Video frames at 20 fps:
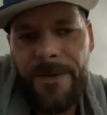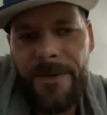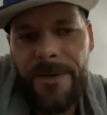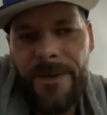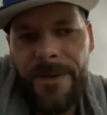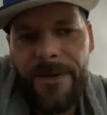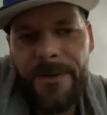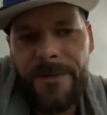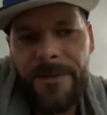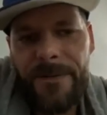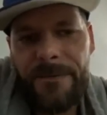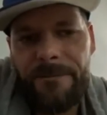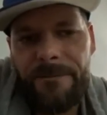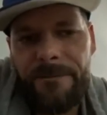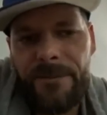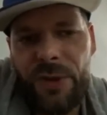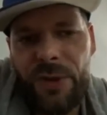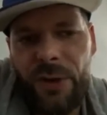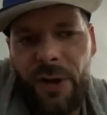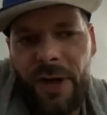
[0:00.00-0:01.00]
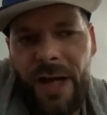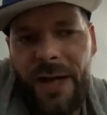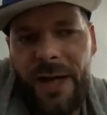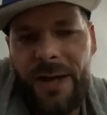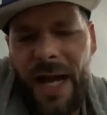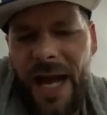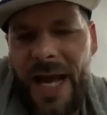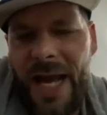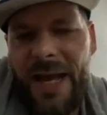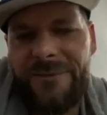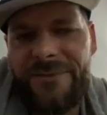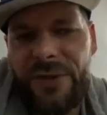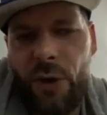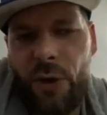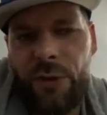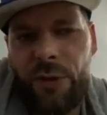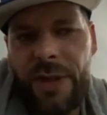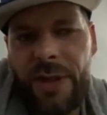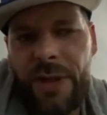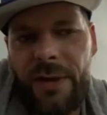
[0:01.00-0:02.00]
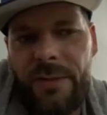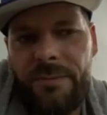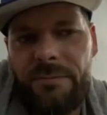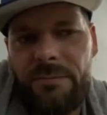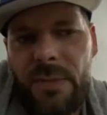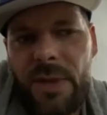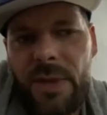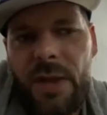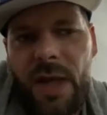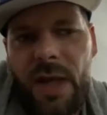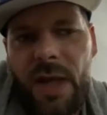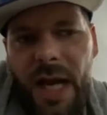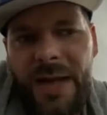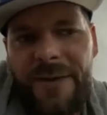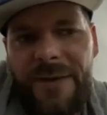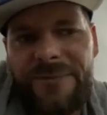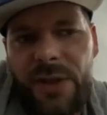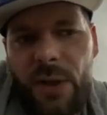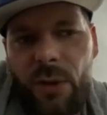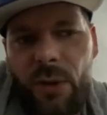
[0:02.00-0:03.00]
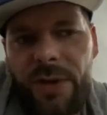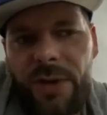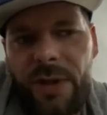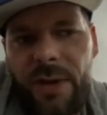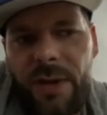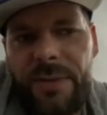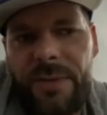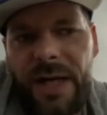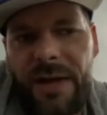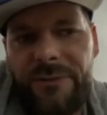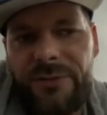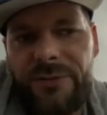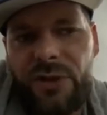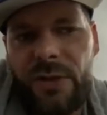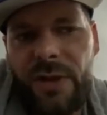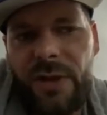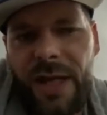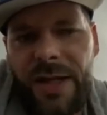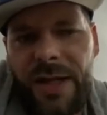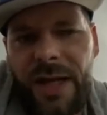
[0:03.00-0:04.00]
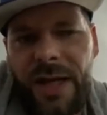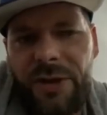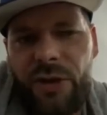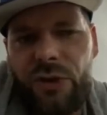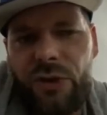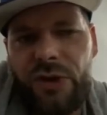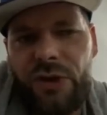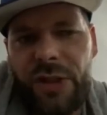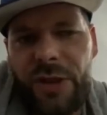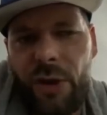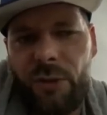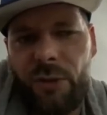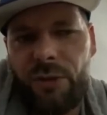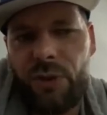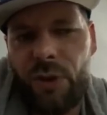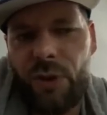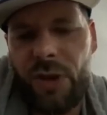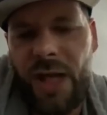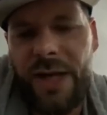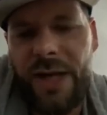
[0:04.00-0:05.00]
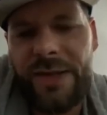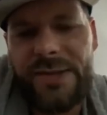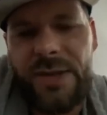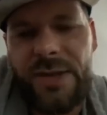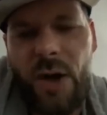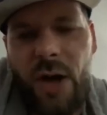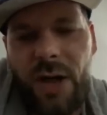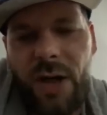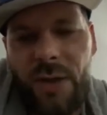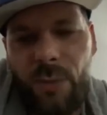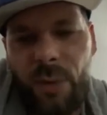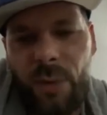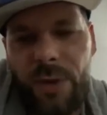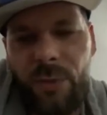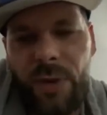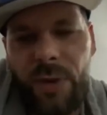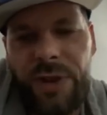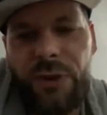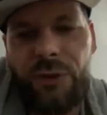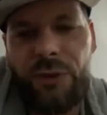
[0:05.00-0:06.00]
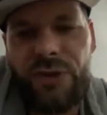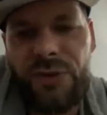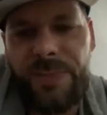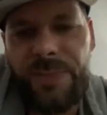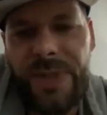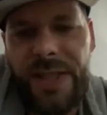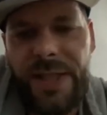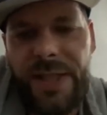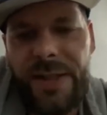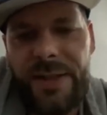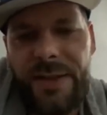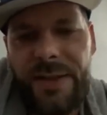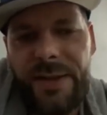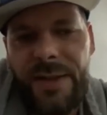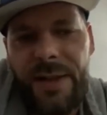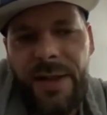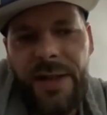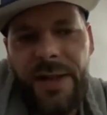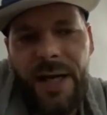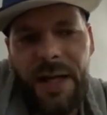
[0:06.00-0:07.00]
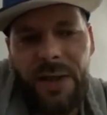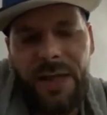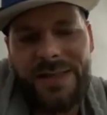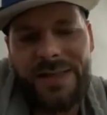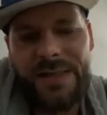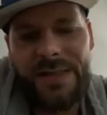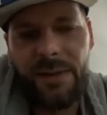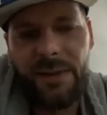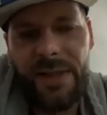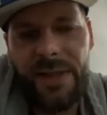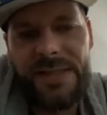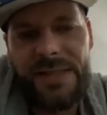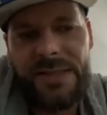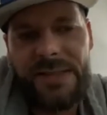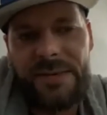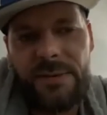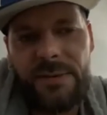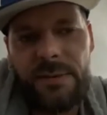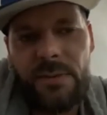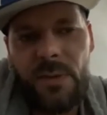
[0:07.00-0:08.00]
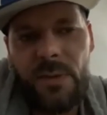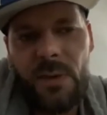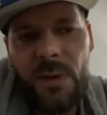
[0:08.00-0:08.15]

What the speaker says: You know, I have told him and I usually don't do a lot of talking when we do speak. I like to listen.